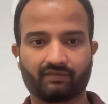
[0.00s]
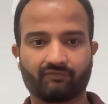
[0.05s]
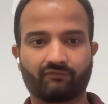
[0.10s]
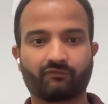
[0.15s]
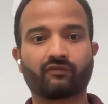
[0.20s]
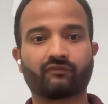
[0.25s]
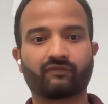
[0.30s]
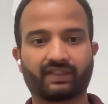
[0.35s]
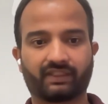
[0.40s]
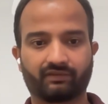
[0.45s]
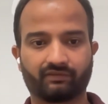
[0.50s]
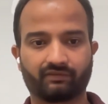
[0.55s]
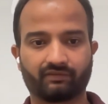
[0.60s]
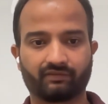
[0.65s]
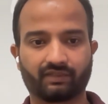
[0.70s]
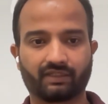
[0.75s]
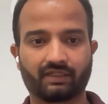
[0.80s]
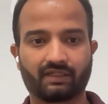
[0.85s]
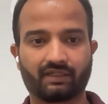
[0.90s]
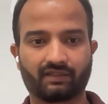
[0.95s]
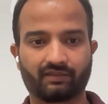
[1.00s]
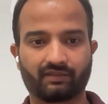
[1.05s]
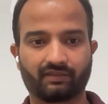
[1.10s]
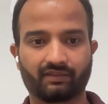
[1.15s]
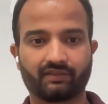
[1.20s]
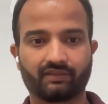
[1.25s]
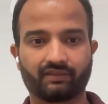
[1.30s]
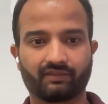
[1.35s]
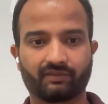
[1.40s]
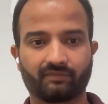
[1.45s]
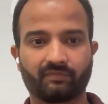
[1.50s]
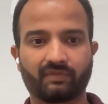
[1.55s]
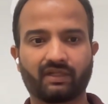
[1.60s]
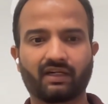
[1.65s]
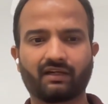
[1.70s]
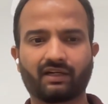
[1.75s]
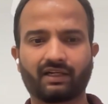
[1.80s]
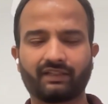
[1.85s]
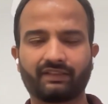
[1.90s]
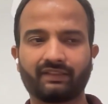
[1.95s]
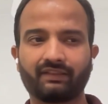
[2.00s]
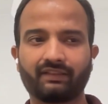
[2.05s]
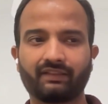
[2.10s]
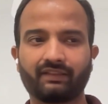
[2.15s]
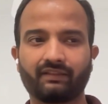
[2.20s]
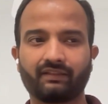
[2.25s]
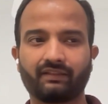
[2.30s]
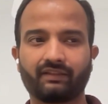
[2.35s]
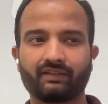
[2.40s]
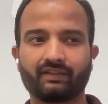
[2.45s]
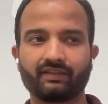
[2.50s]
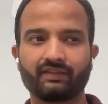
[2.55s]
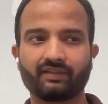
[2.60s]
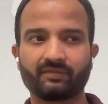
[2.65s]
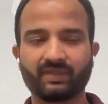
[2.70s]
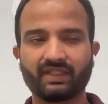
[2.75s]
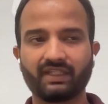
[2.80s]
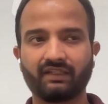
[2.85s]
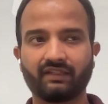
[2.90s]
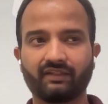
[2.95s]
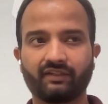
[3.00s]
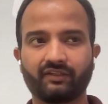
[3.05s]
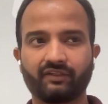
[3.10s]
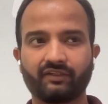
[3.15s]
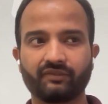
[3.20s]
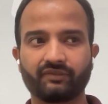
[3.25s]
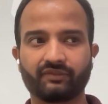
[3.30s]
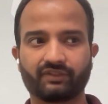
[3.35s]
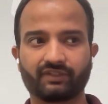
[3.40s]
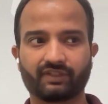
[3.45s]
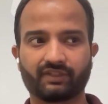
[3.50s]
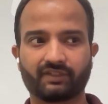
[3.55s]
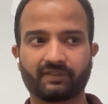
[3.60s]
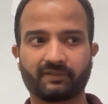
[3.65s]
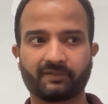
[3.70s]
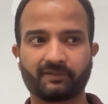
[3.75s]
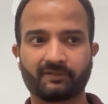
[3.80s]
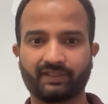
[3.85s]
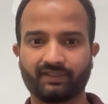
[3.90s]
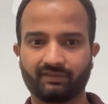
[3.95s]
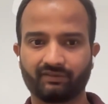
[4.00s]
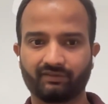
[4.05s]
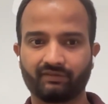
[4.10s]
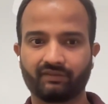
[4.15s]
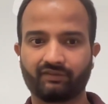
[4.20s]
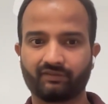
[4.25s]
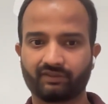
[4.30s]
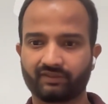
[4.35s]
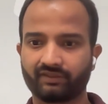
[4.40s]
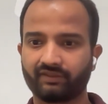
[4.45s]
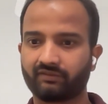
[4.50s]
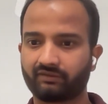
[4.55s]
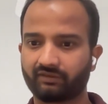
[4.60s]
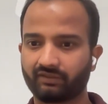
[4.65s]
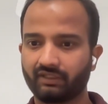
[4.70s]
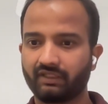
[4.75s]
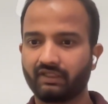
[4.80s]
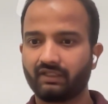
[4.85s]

for vectors I think it is being introduced in 3.0